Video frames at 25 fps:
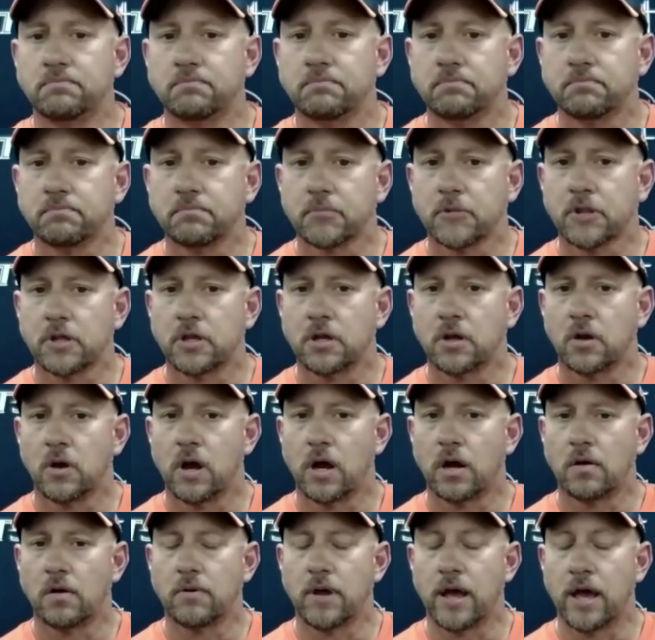know
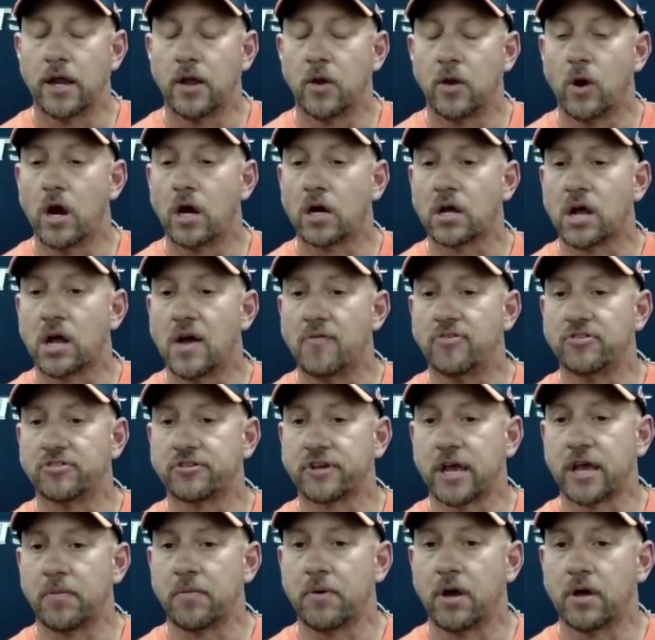our conference came
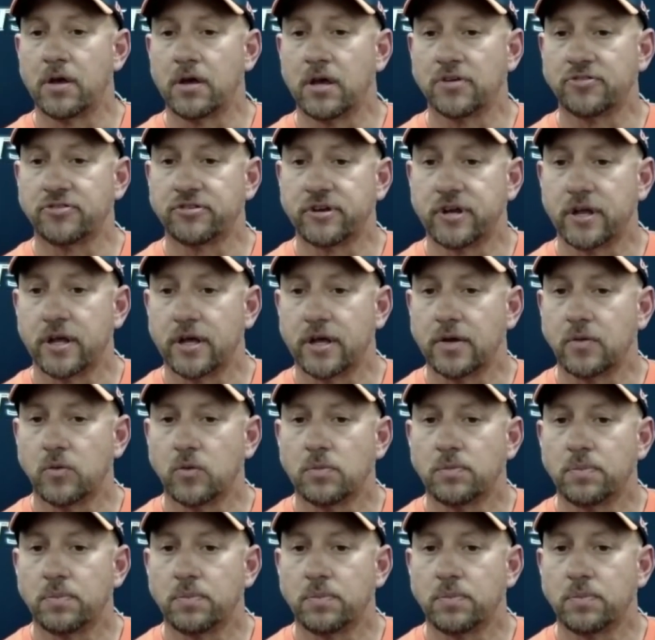out yesterday, and we're playing